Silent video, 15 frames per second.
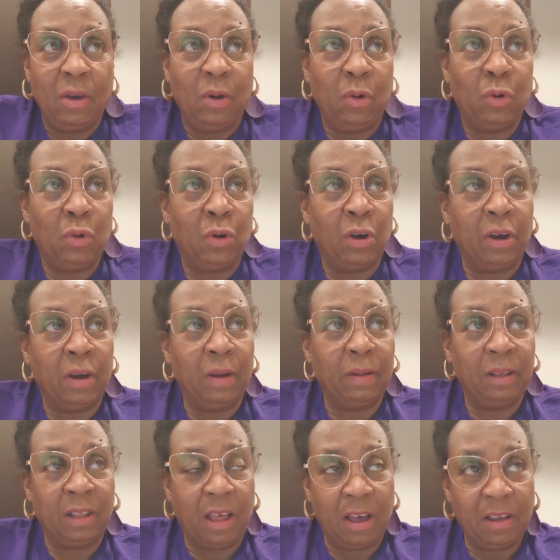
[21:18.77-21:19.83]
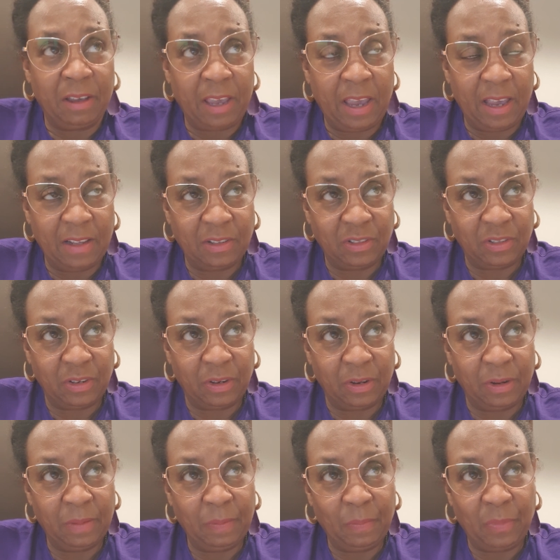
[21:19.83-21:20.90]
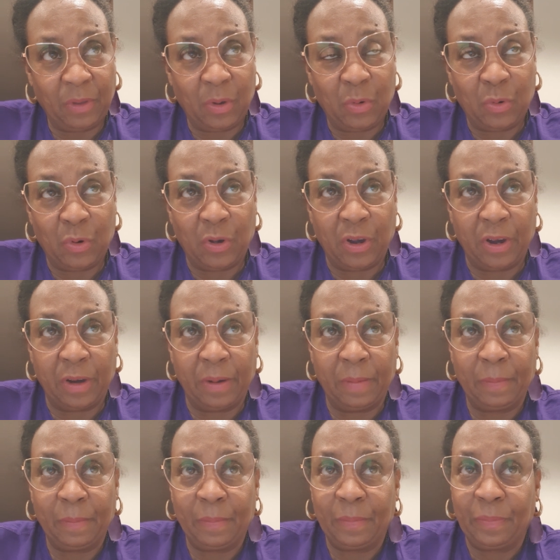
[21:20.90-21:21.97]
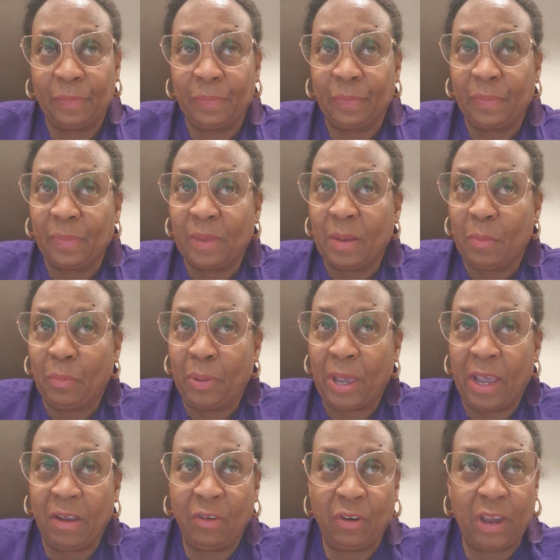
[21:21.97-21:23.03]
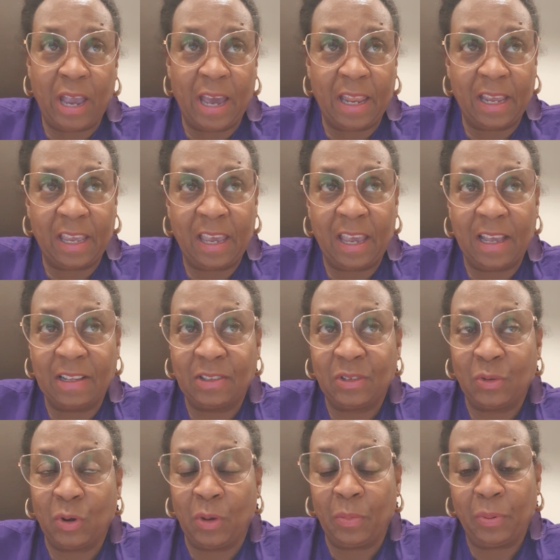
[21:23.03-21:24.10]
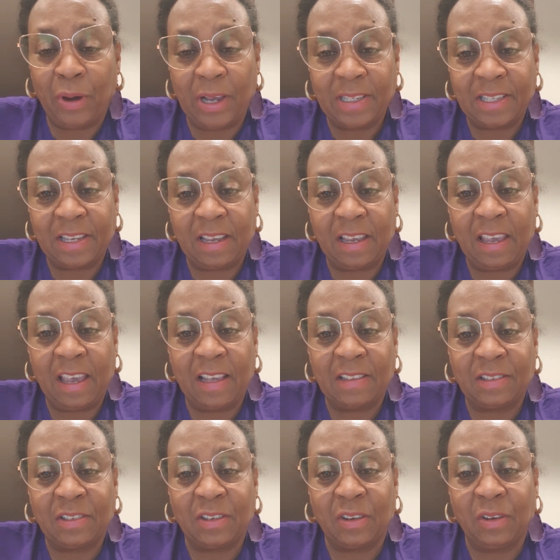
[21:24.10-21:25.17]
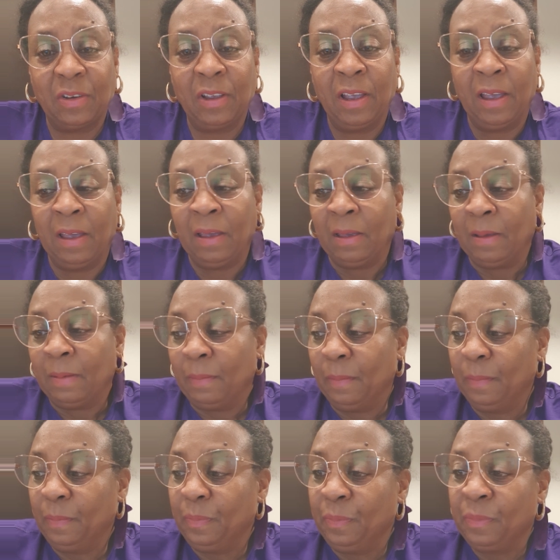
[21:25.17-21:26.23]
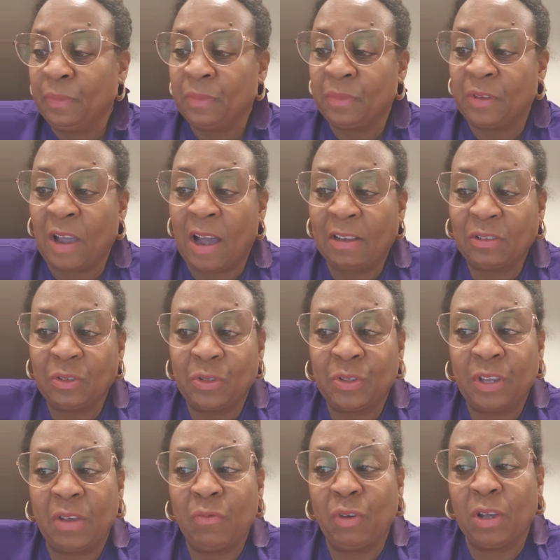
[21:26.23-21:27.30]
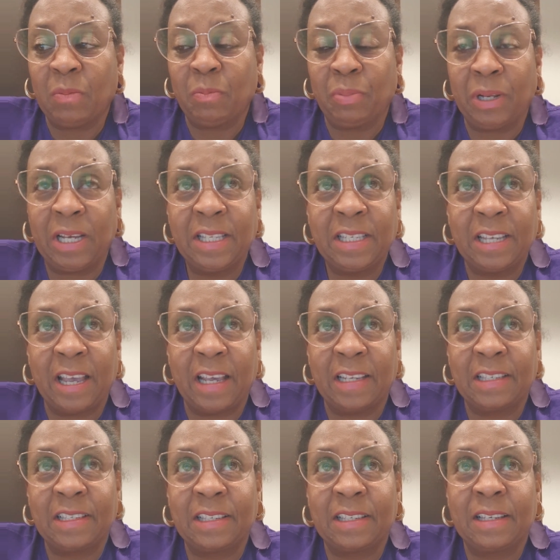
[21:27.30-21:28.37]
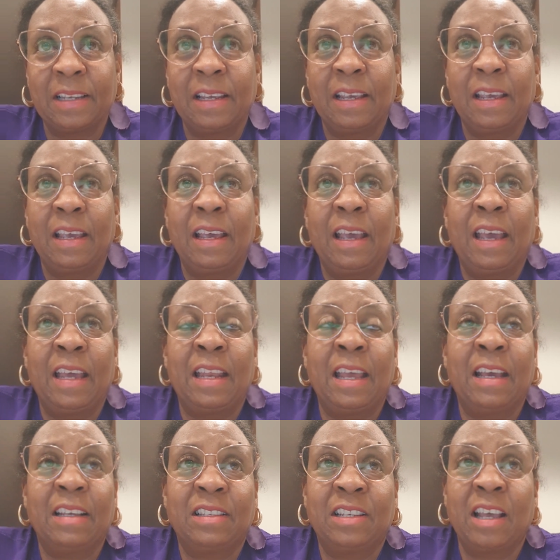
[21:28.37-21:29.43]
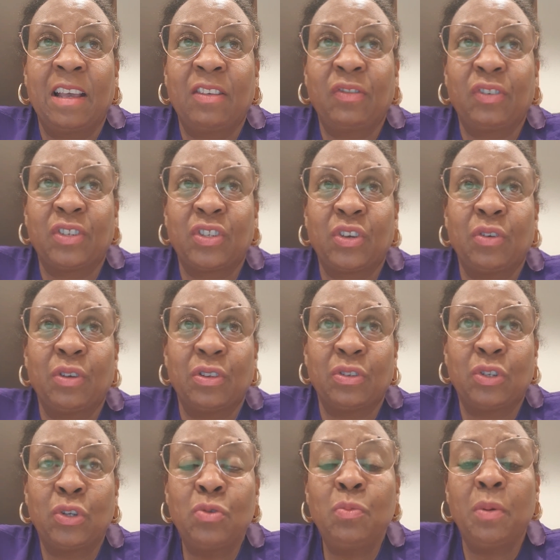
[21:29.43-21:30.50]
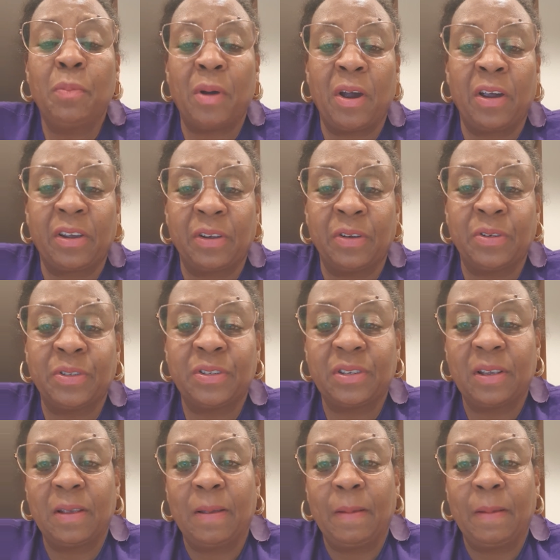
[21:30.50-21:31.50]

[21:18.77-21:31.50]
or lung cancer or pancreatic cancer or prostate cancer, doctors can run blood tests and they could test for certain tumor markers,